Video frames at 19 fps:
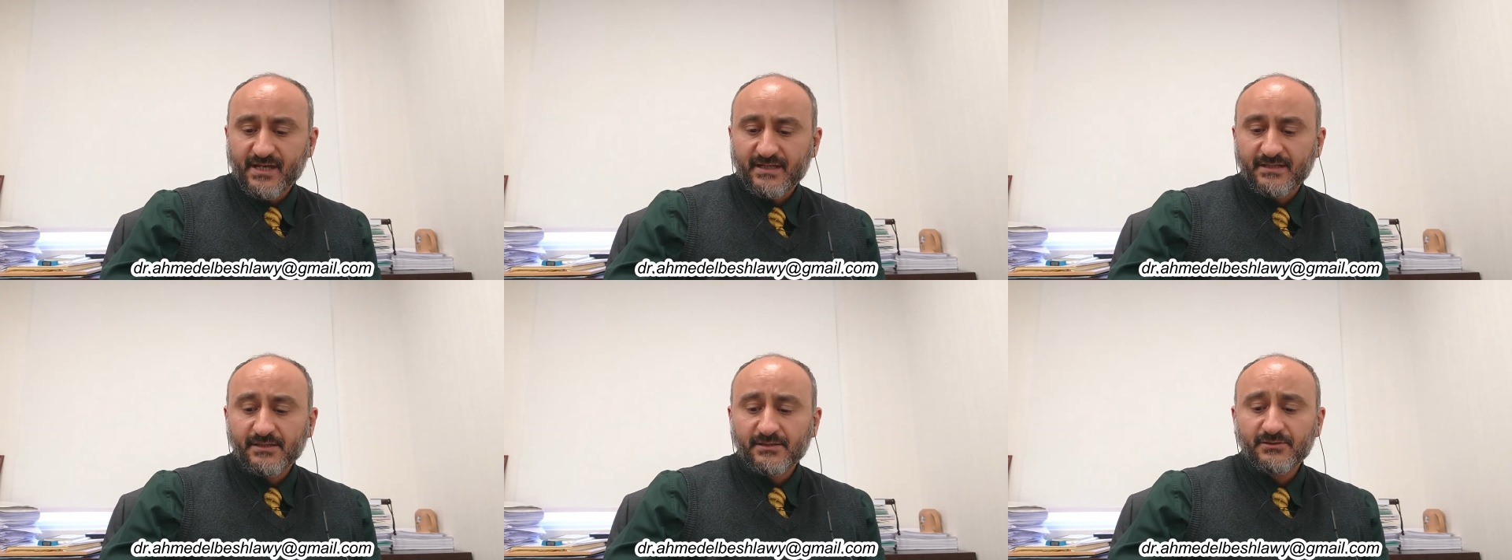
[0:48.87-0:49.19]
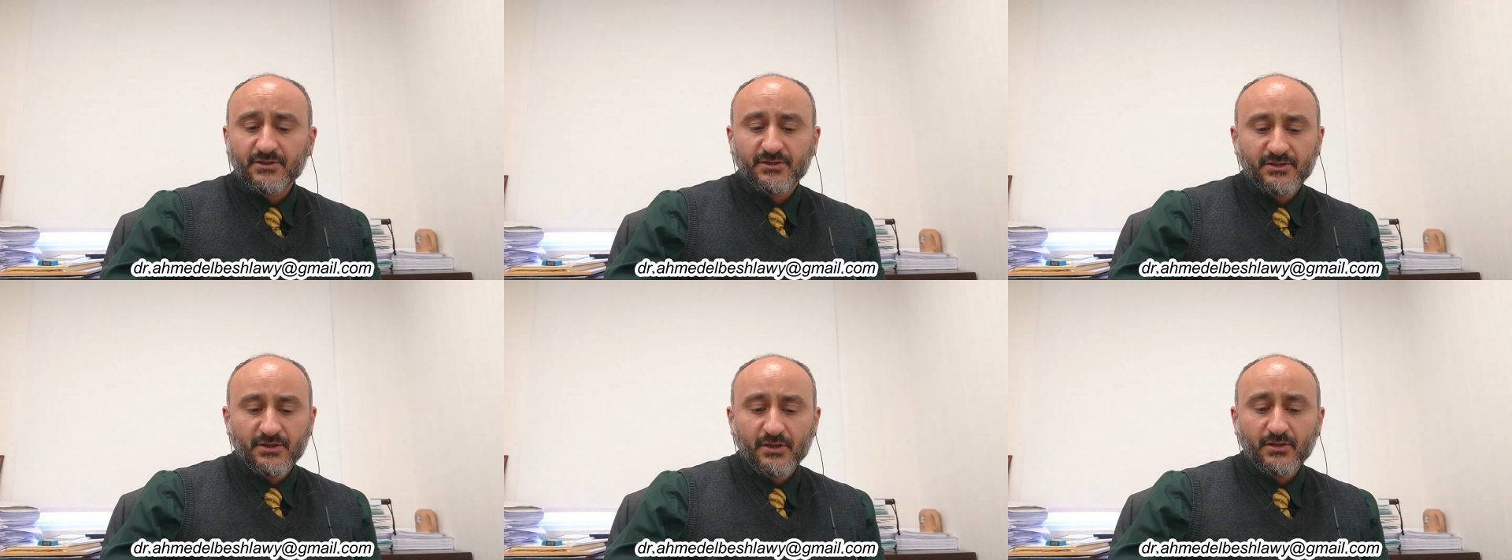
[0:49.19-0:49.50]

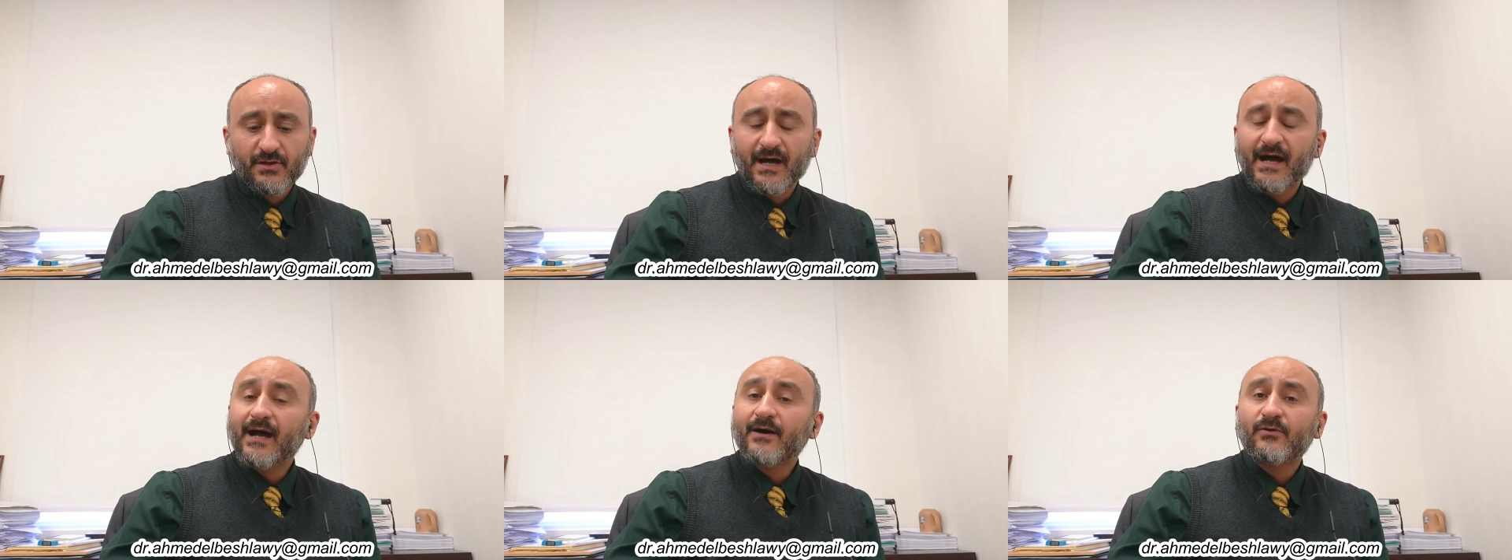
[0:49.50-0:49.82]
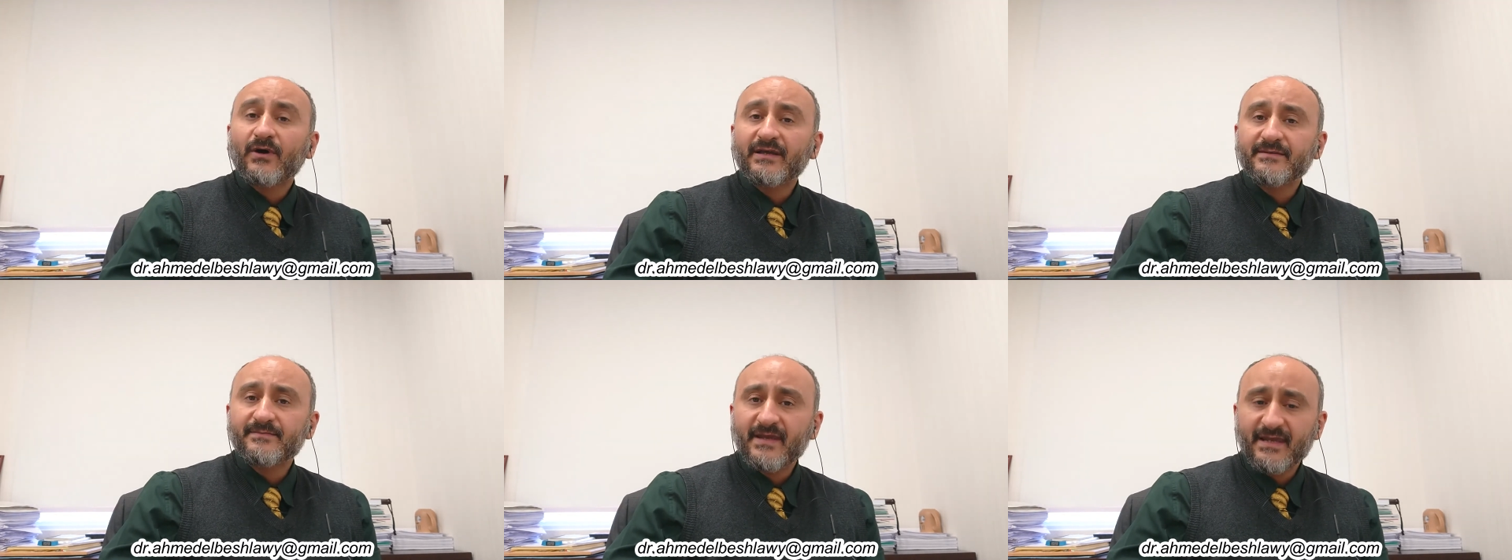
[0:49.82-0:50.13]
channel to know
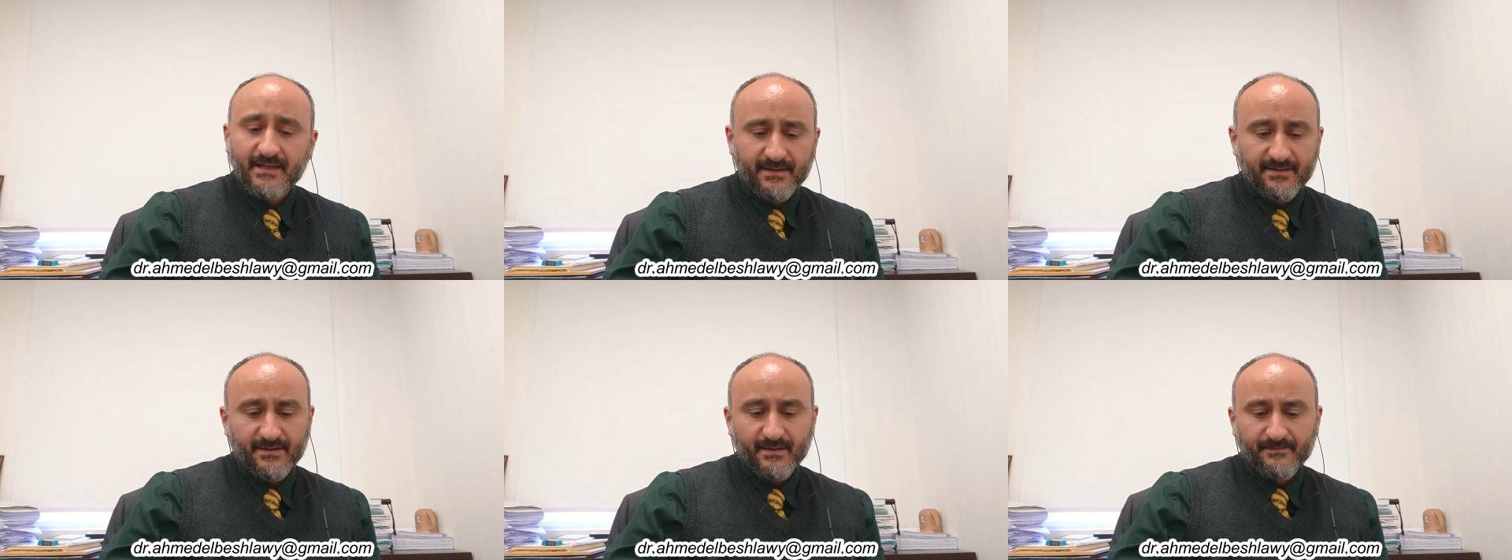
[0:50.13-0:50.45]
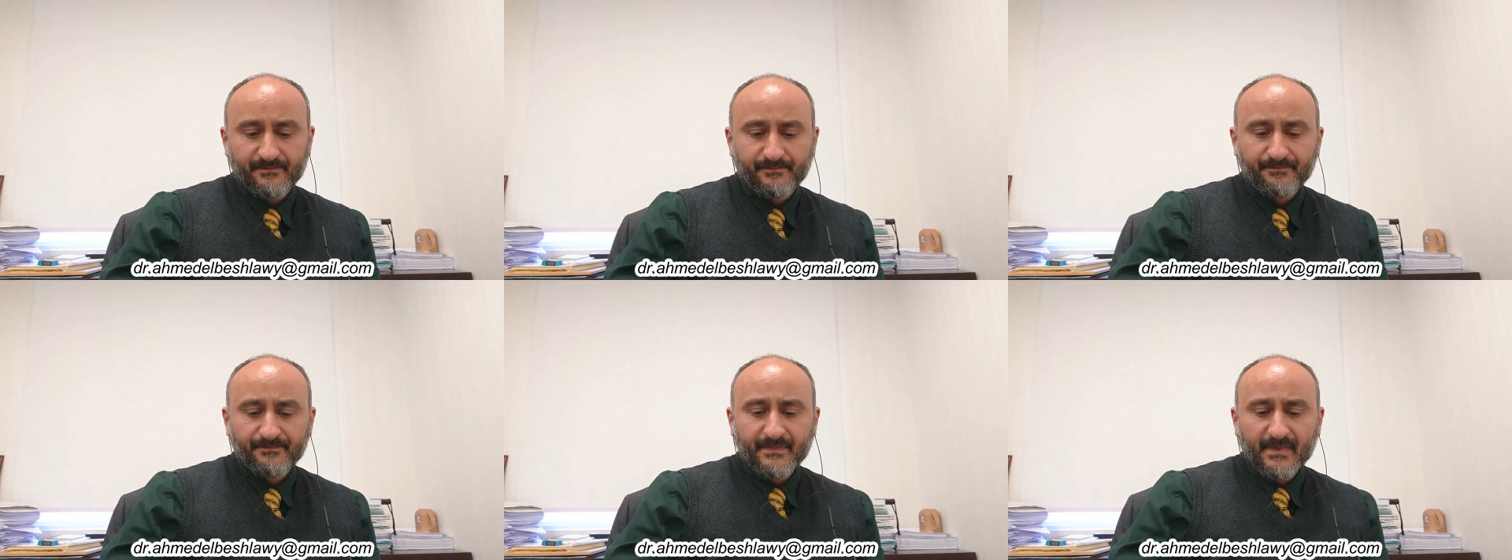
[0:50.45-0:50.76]
how I
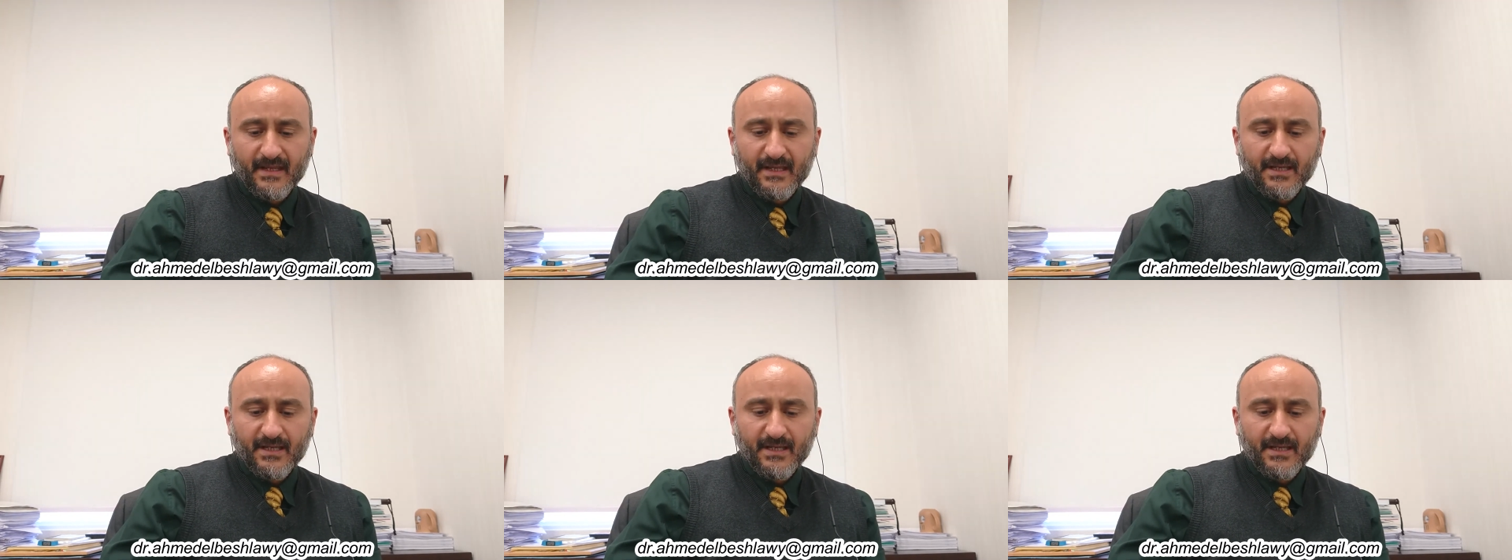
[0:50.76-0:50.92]
make them.